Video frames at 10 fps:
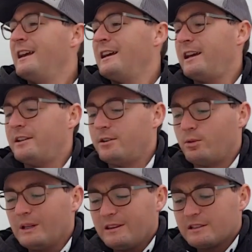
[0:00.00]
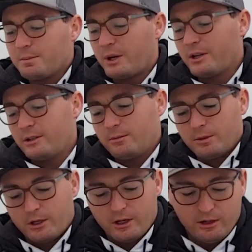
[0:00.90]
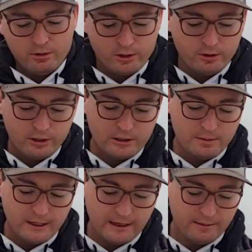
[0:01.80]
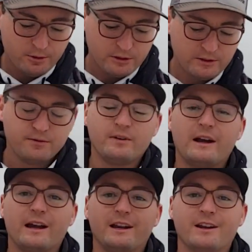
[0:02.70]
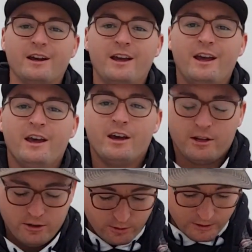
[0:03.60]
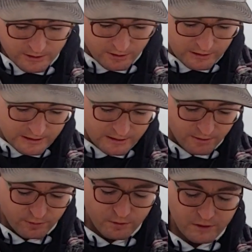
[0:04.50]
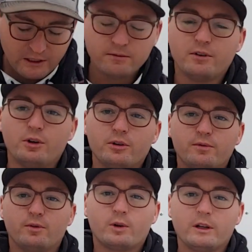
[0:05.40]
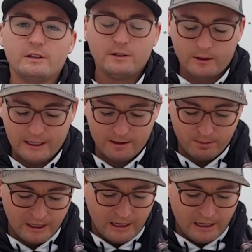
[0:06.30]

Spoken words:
and with this part number we're going to be able to find a new one. So this is a 15 volt 42 amp.